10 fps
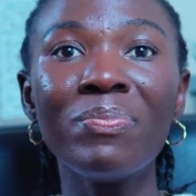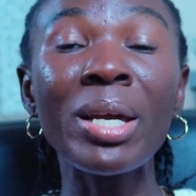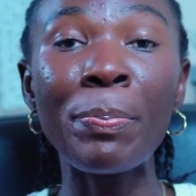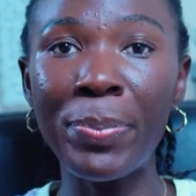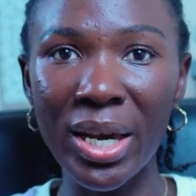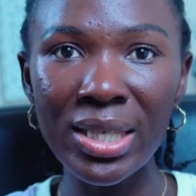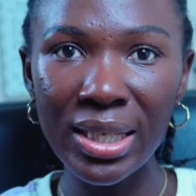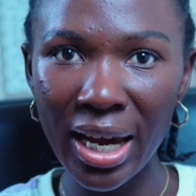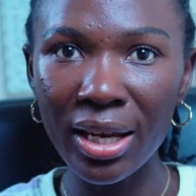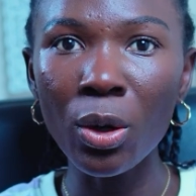the
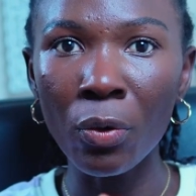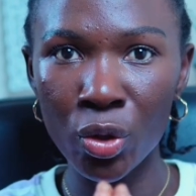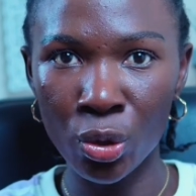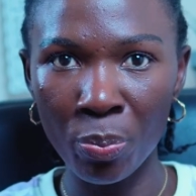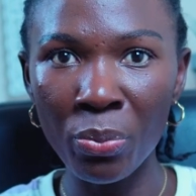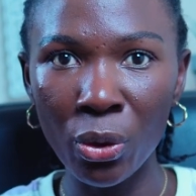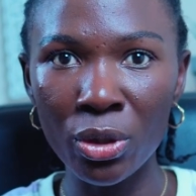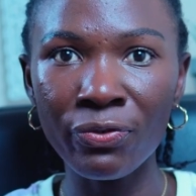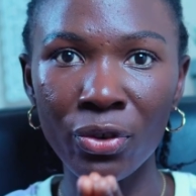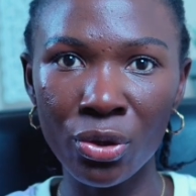best kind of
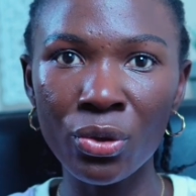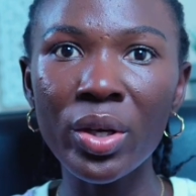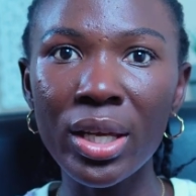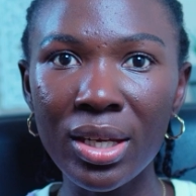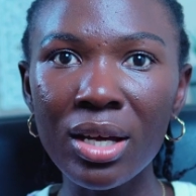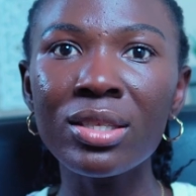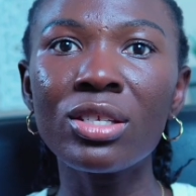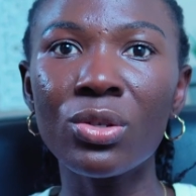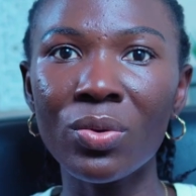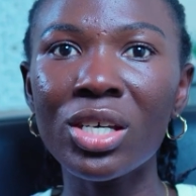support for you in that
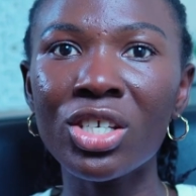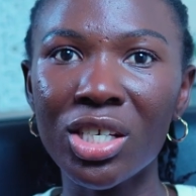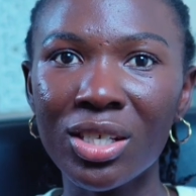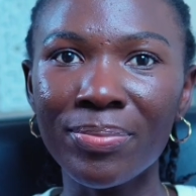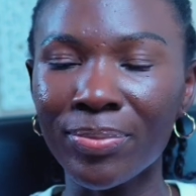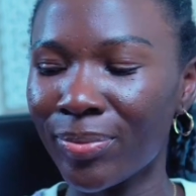situation.